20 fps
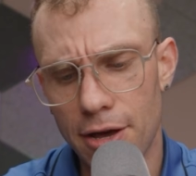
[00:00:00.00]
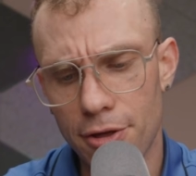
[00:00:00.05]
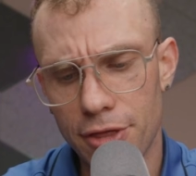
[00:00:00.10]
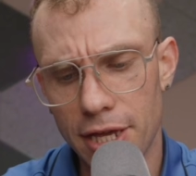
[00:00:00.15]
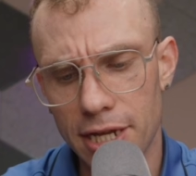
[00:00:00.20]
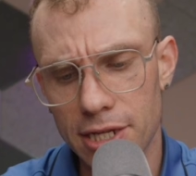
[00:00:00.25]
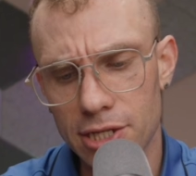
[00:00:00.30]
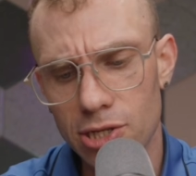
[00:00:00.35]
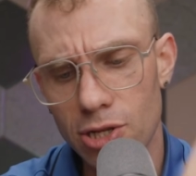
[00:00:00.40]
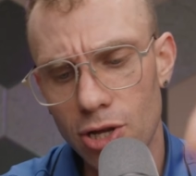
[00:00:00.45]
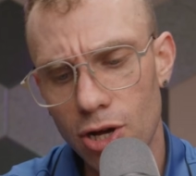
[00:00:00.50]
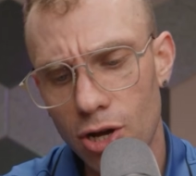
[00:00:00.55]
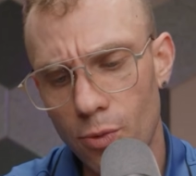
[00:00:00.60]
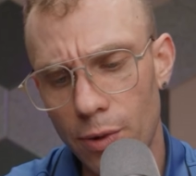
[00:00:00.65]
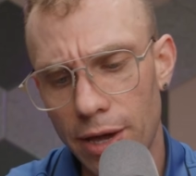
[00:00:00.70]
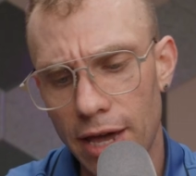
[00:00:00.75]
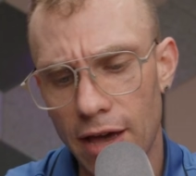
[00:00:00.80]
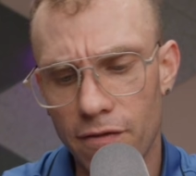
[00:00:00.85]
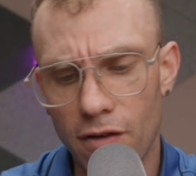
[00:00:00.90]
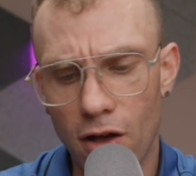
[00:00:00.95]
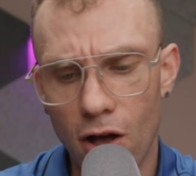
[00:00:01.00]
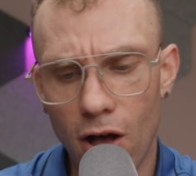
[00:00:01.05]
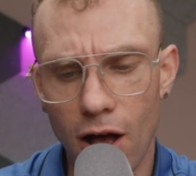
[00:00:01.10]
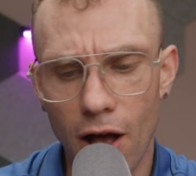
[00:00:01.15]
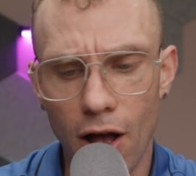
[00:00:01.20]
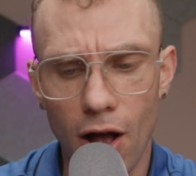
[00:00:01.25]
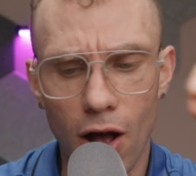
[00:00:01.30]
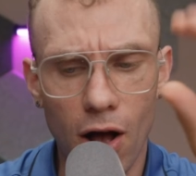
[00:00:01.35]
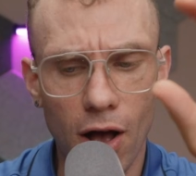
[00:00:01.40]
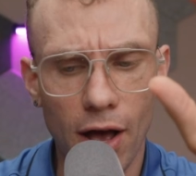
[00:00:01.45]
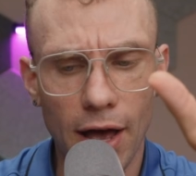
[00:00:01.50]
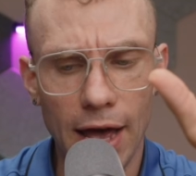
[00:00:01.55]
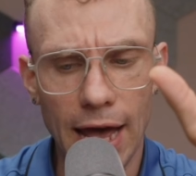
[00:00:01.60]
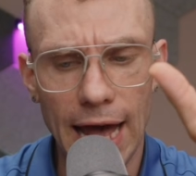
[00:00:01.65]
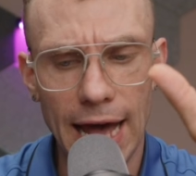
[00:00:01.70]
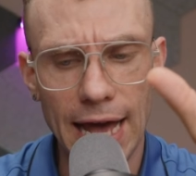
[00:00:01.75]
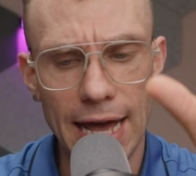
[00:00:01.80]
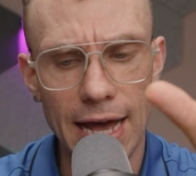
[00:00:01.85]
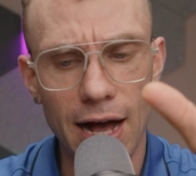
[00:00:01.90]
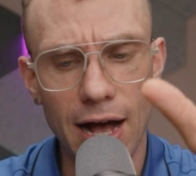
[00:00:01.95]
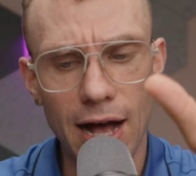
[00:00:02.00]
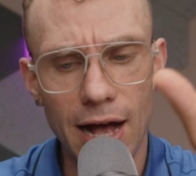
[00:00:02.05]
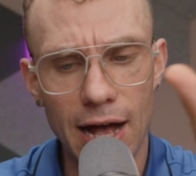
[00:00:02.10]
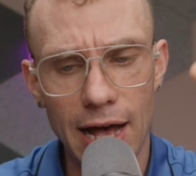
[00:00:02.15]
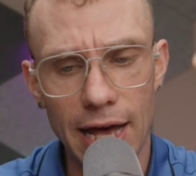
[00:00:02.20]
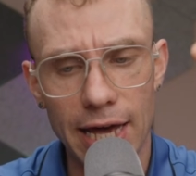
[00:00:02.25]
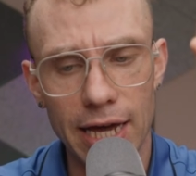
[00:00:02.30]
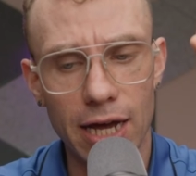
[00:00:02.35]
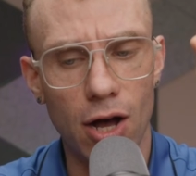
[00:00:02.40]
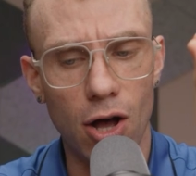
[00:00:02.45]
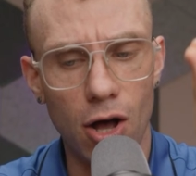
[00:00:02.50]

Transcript: how things look. We have uh, A I